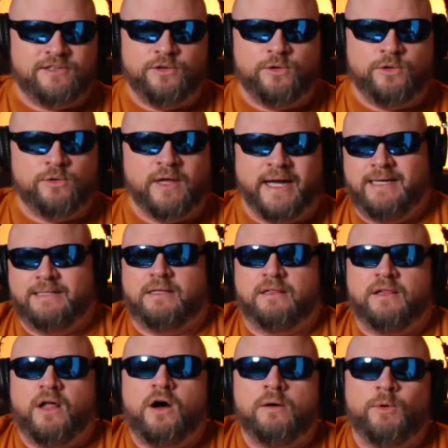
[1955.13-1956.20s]
Like, it takes
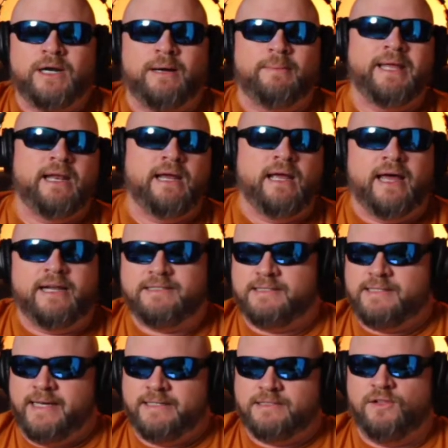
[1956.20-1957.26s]
what I'm getting at is it
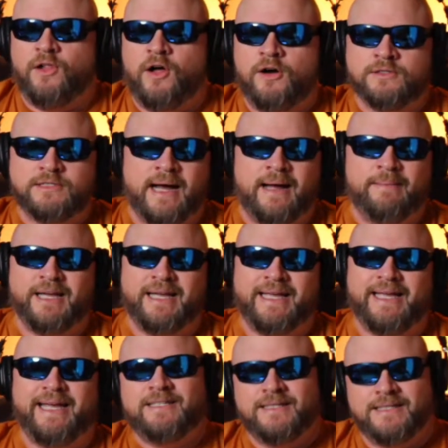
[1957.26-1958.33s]
takes a long time to
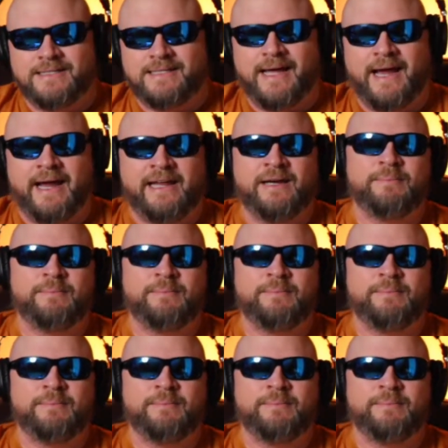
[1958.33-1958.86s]
get to the stadium,